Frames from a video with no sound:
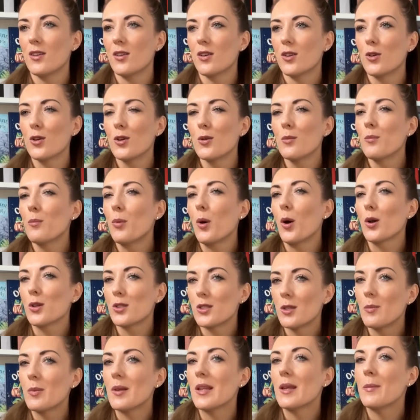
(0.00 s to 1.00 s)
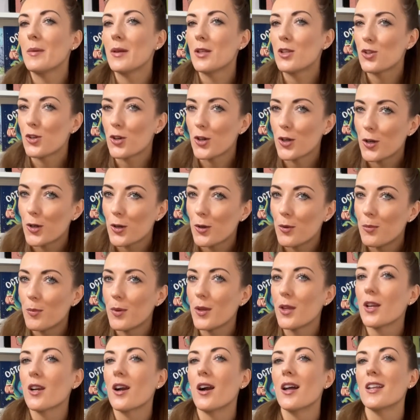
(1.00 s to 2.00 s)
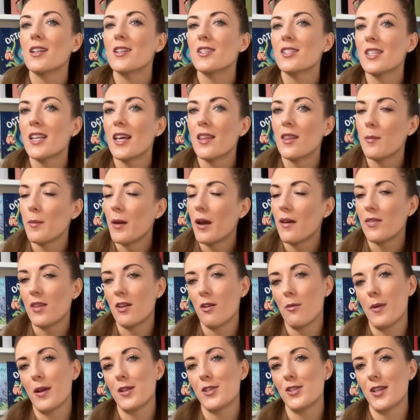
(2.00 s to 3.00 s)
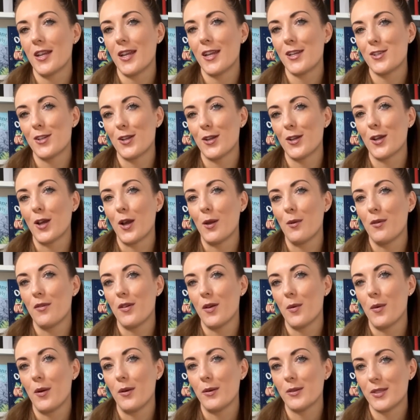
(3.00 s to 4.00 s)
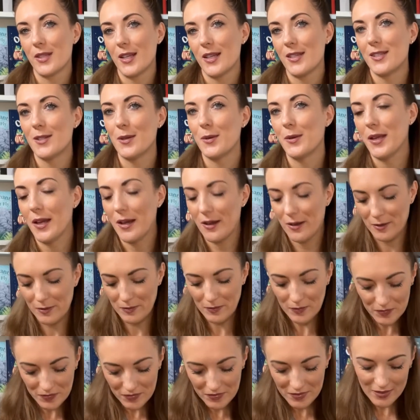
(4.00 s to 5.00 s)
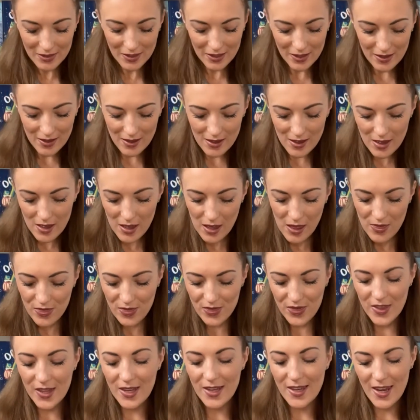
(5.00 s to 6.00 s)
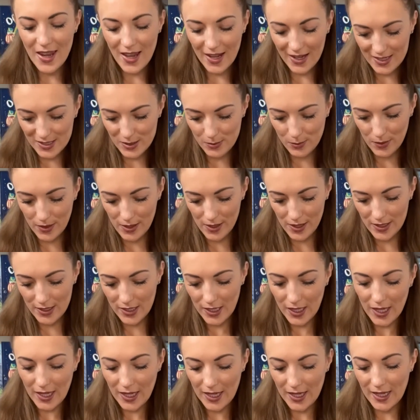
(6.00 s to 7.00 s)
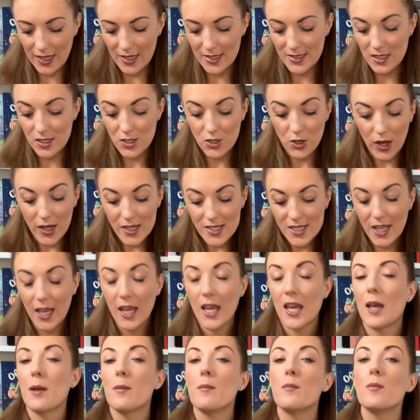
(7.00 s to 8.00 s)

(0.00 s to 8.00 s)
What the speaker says: couldn't possibly be true, but you kind of just let them have their imagination and go with it whilst they're still young. The next one is trying to get him